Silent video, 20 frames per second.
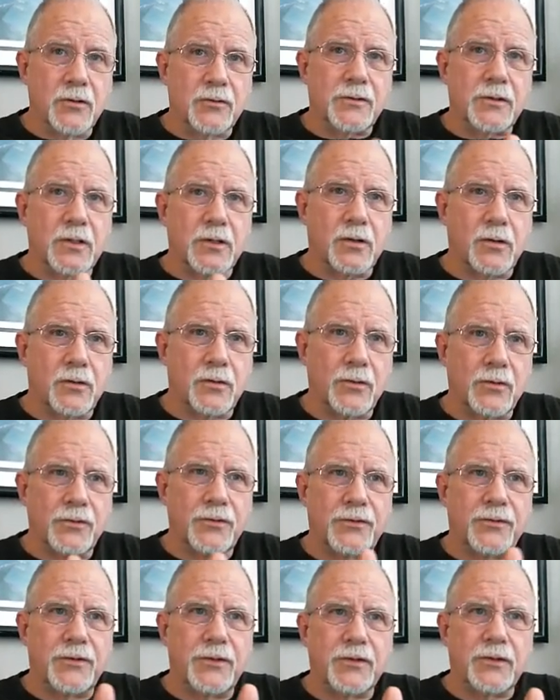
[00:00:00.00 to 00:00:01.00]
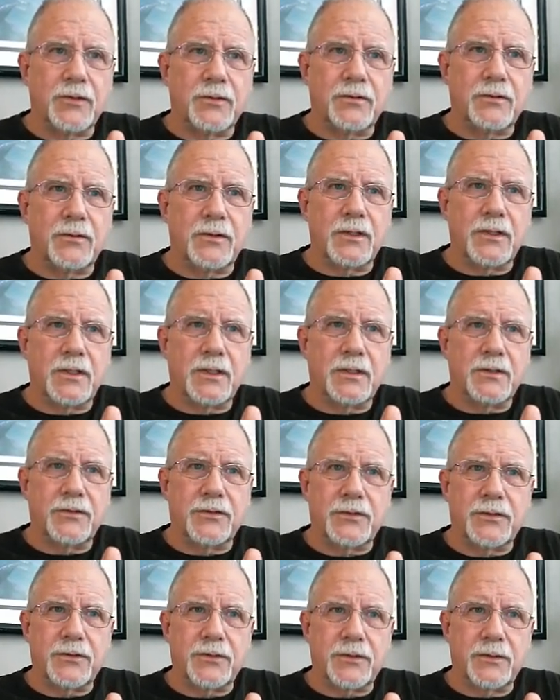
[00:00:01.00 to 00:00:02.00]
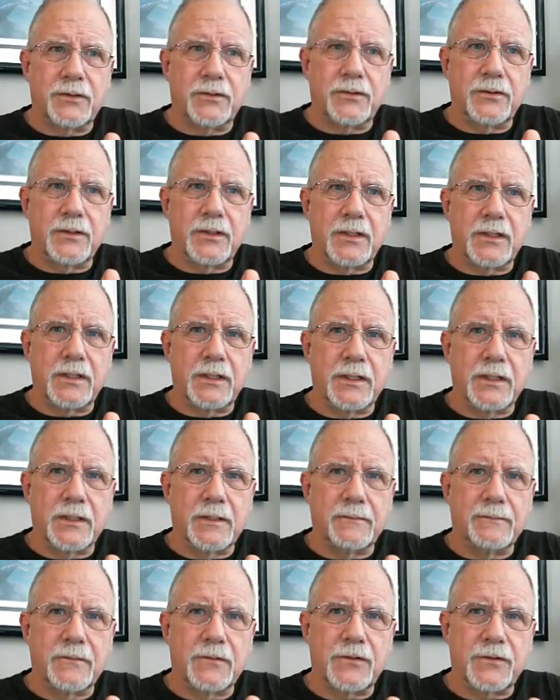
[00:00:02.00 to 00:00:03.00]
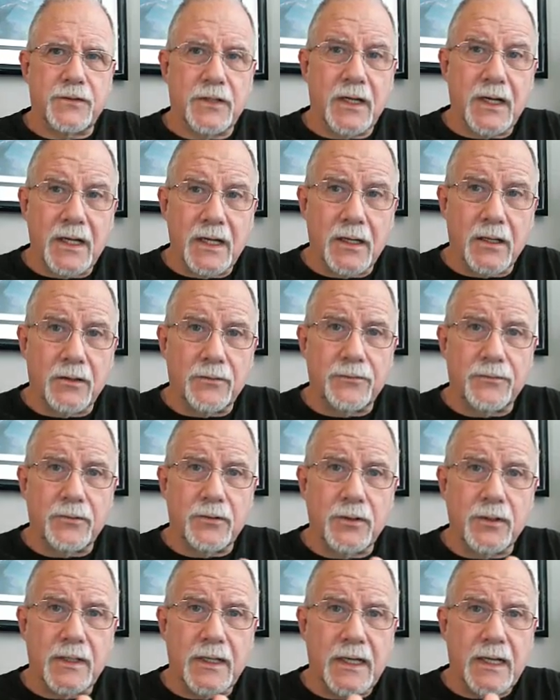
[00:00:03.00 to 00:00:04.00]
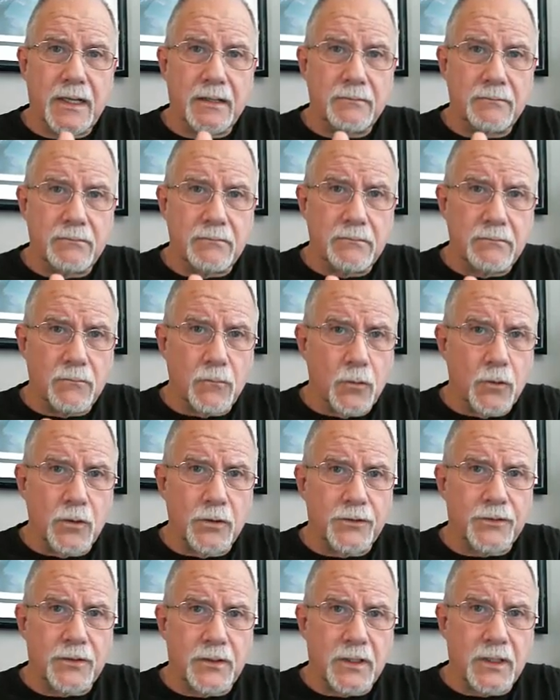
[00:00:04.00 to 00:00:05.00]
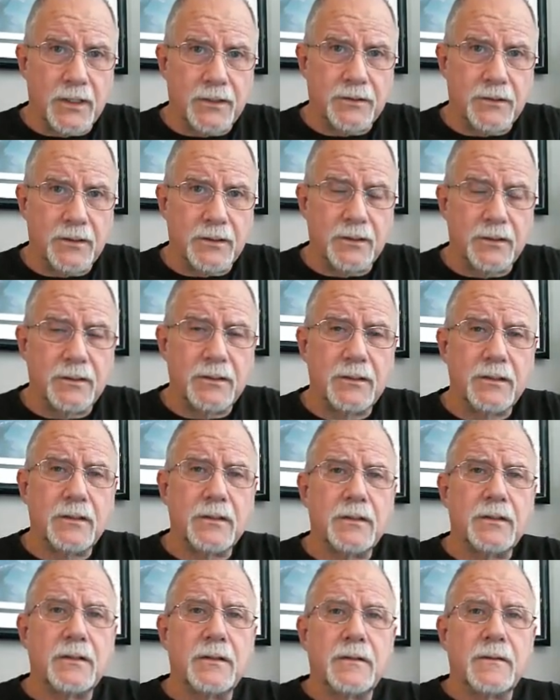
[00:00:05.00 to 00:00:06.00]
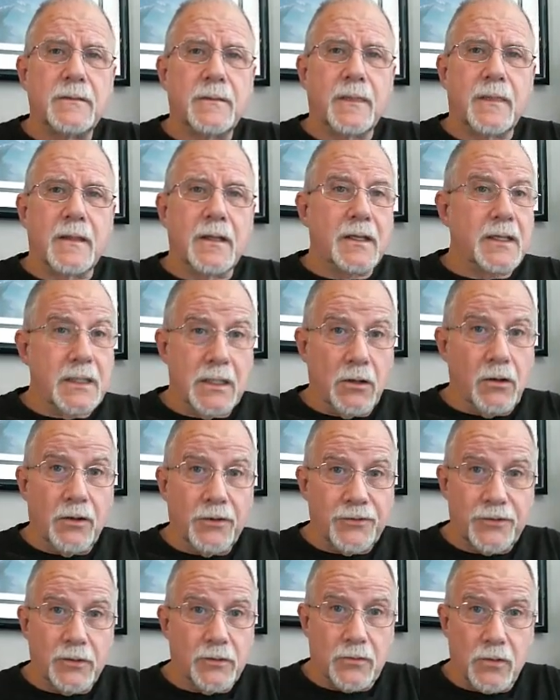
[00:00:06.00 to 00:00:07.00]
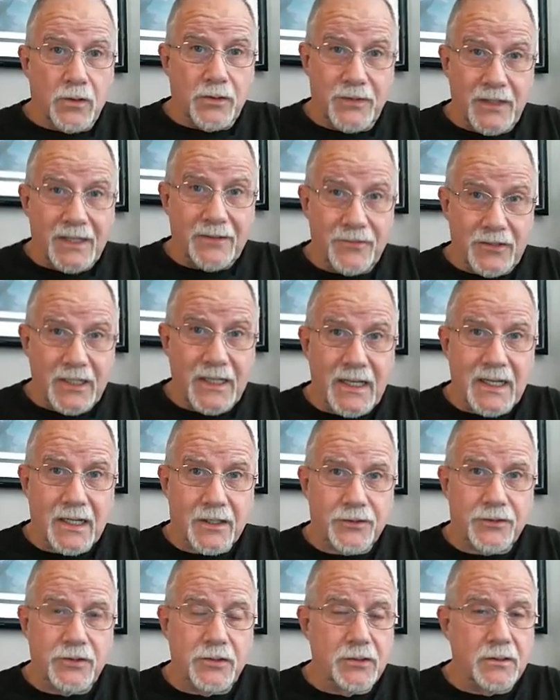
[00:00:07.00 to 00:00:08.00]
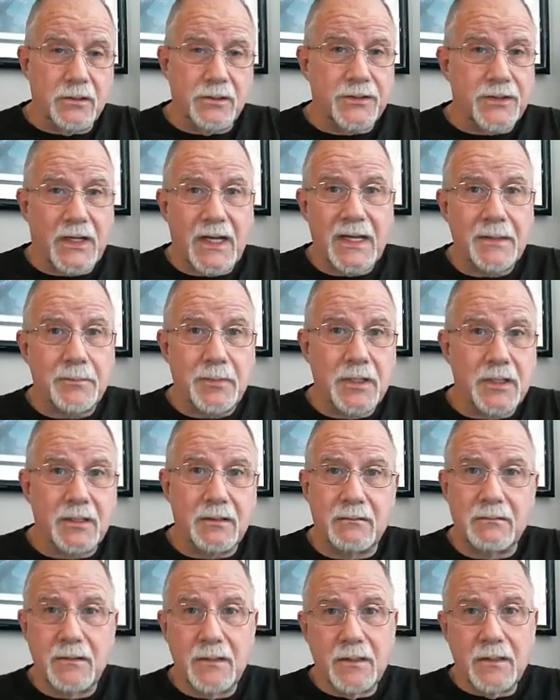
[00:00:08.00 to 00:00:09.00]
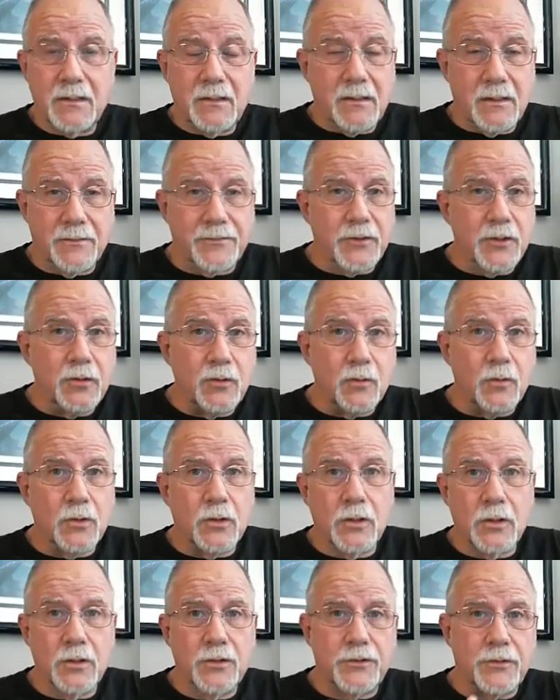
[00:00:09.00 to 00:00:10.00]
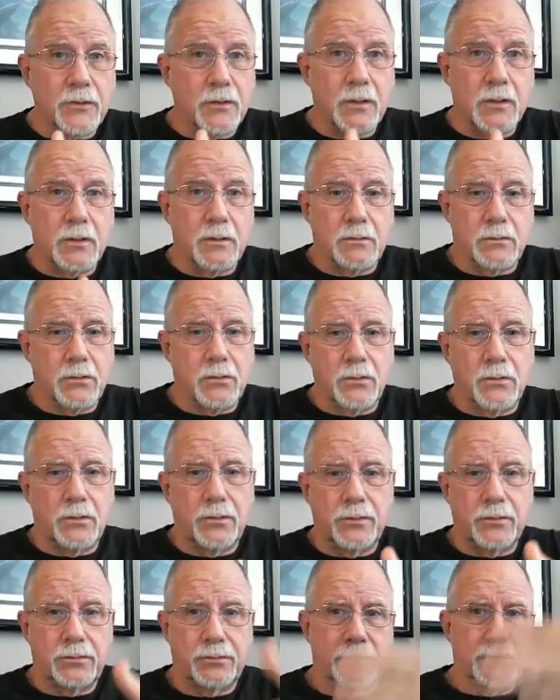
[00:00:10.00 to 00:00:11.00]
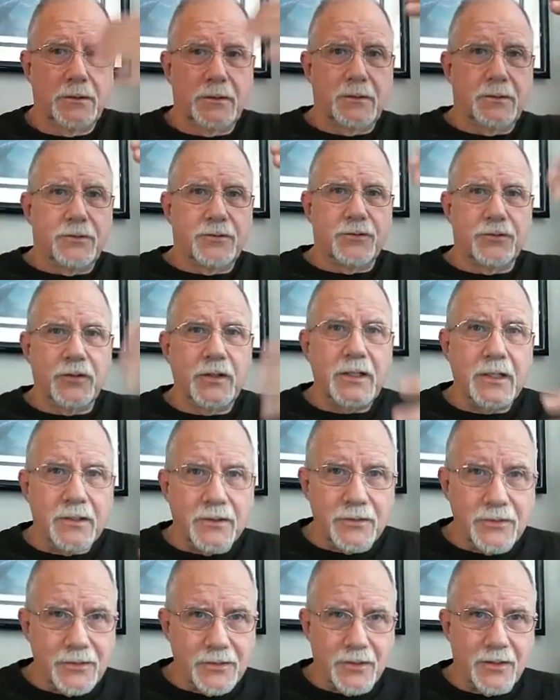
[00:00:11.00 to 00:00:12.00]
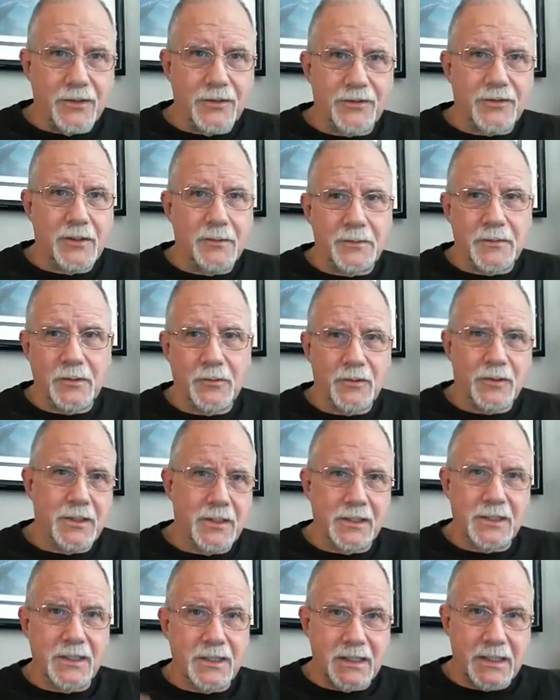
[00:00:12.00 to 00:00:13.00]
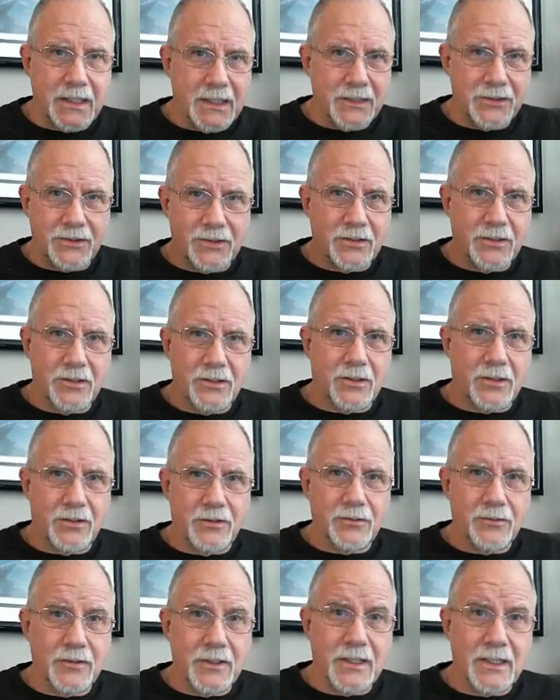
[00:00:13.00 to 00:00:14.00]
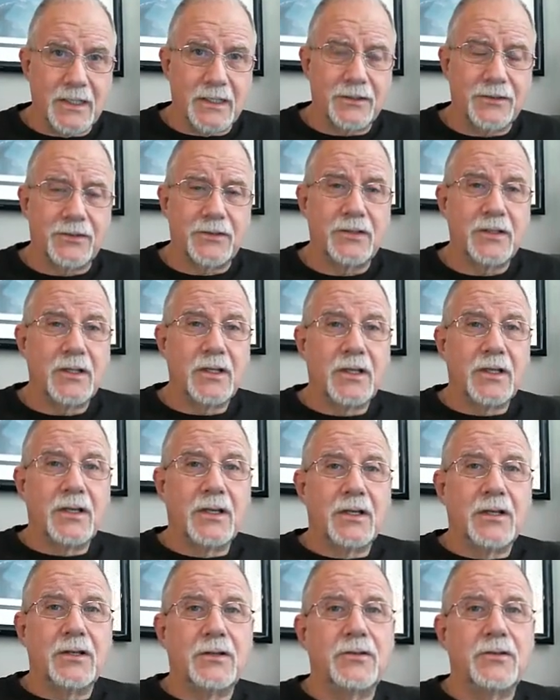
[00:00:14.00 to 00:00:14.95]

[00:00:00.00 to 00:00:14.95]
note that holds the style for that word selected can also, of course, have text. You can type in a few words or a whole treatise on something with indentation and all the rest.